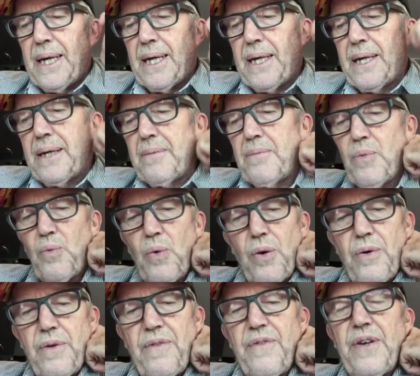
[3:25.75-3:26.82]

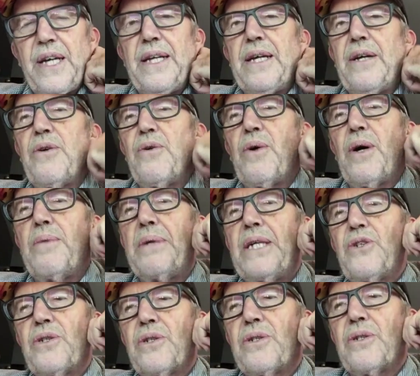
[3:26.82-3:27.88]
Warren Feeney, who I
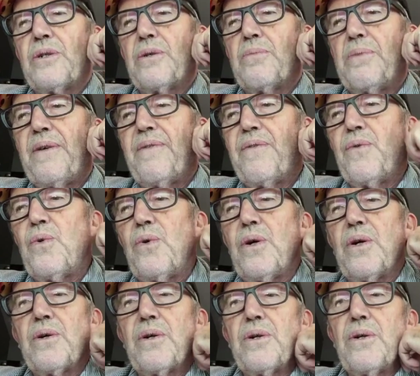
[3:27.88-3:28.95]
mentioned
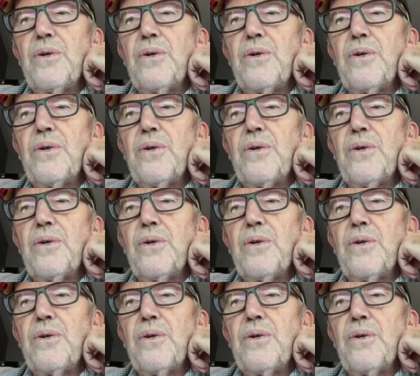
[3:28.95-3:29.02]
before,